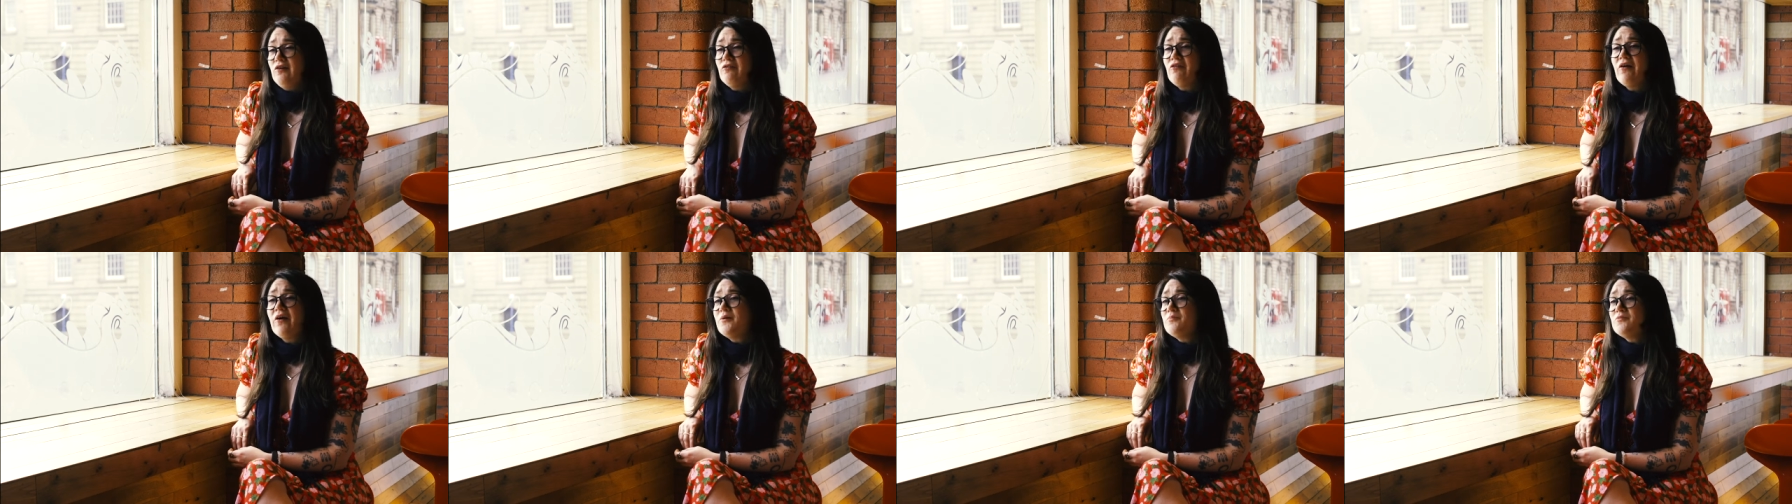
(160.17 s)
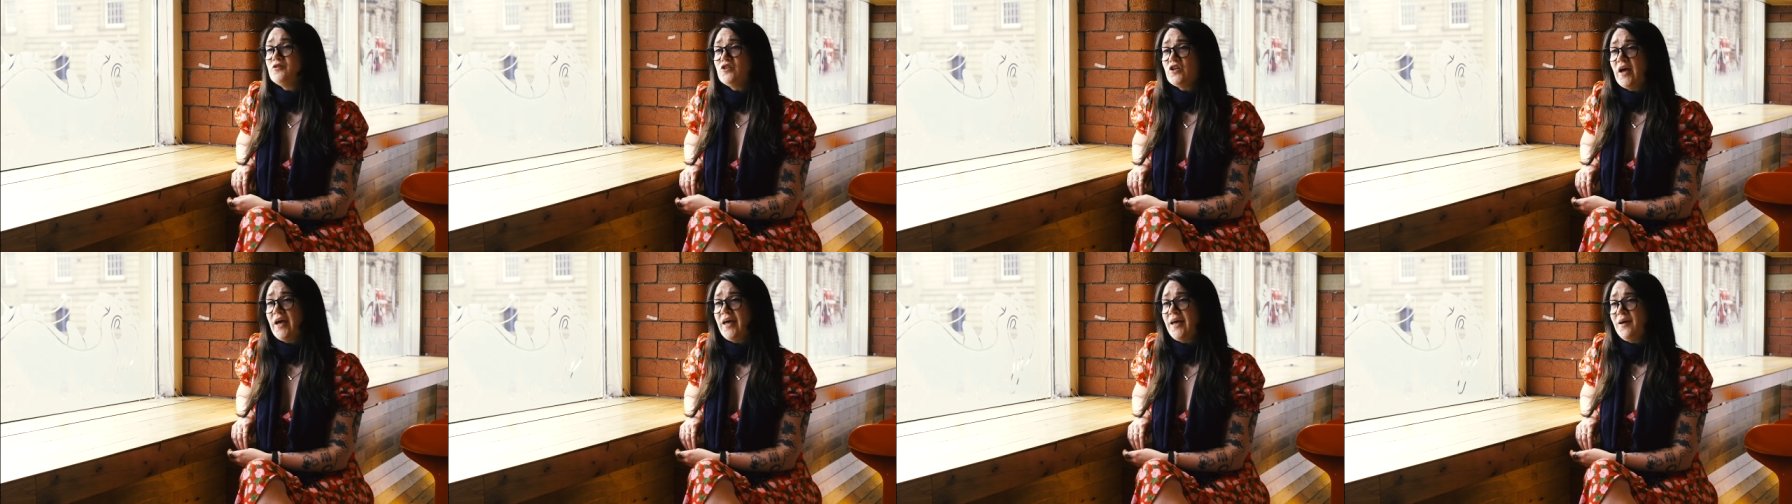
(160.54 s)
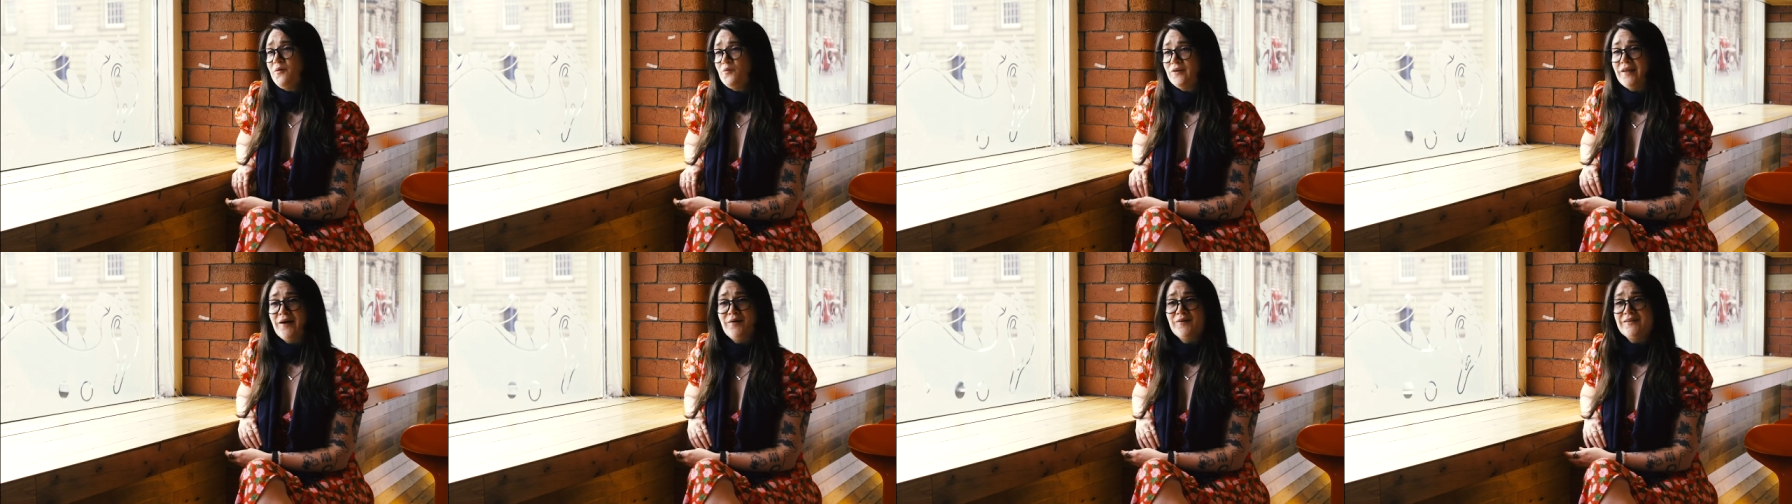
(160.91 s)
your armchair
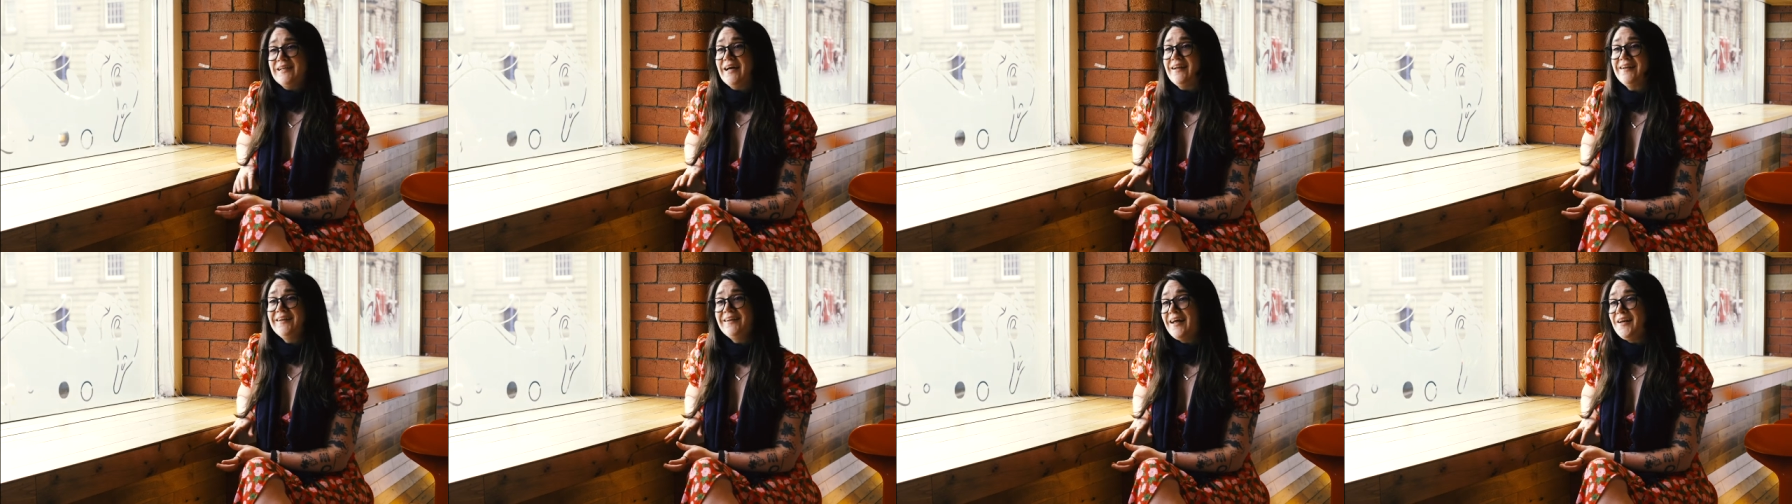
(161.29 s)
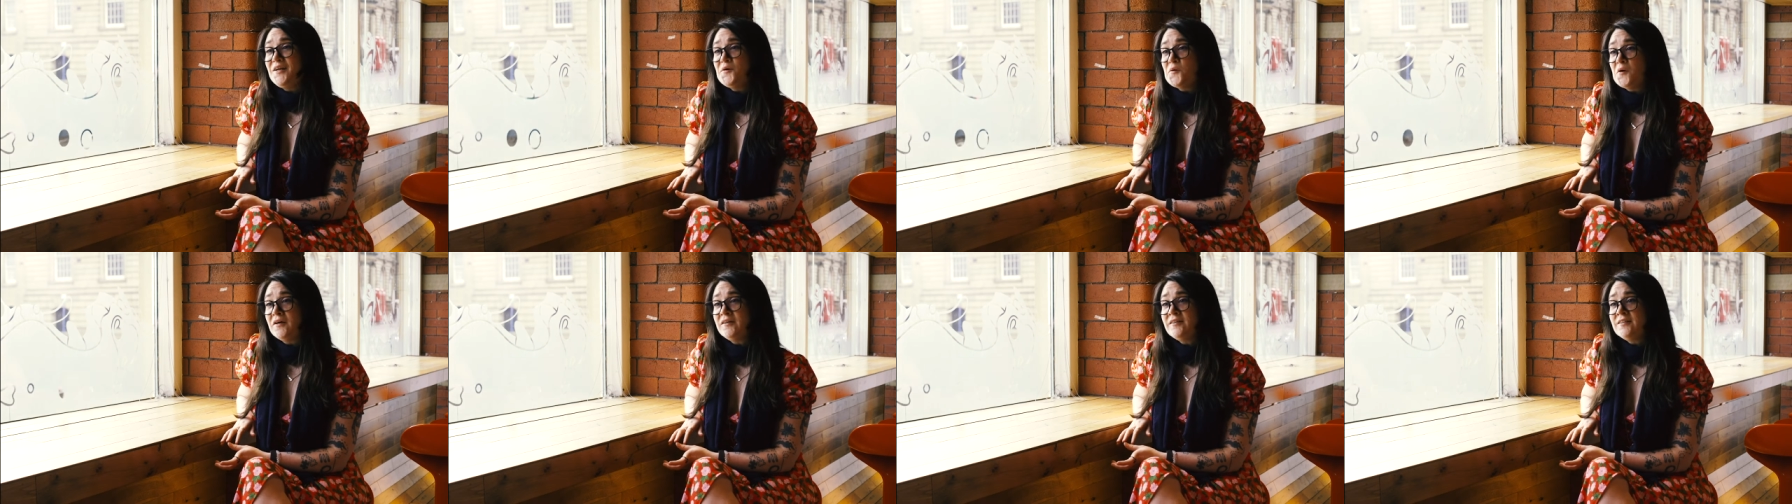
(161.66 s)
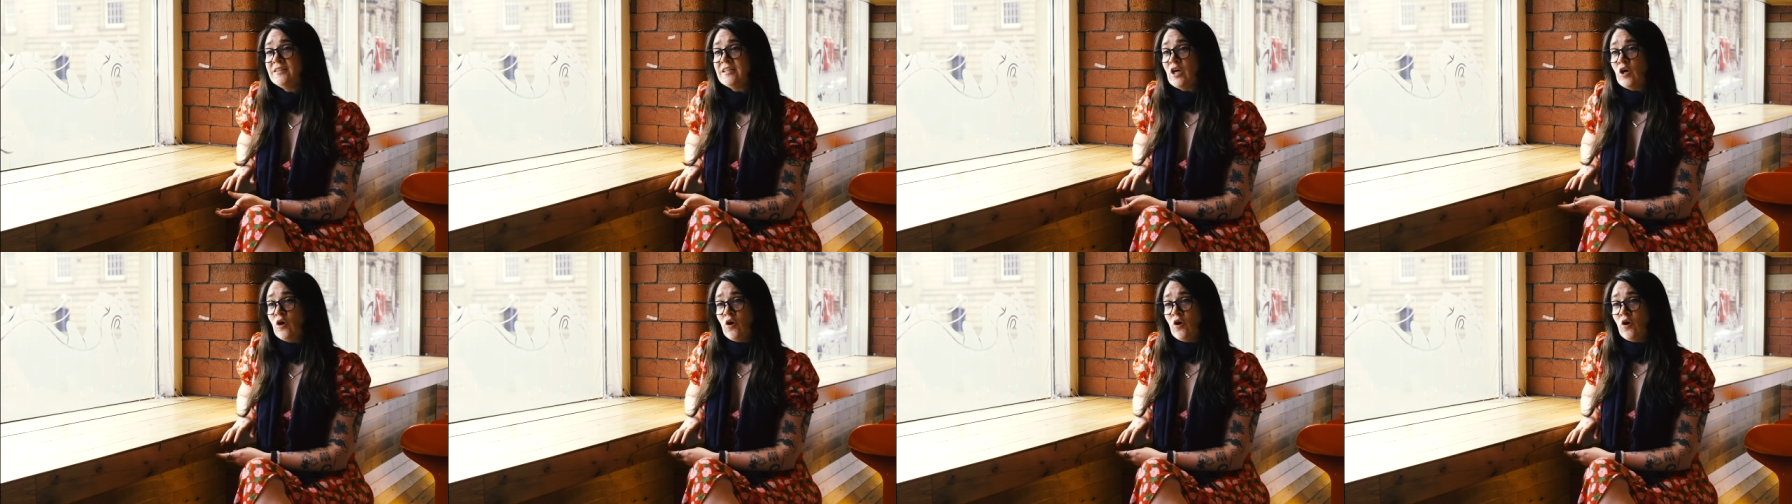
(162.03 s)
without telling anyone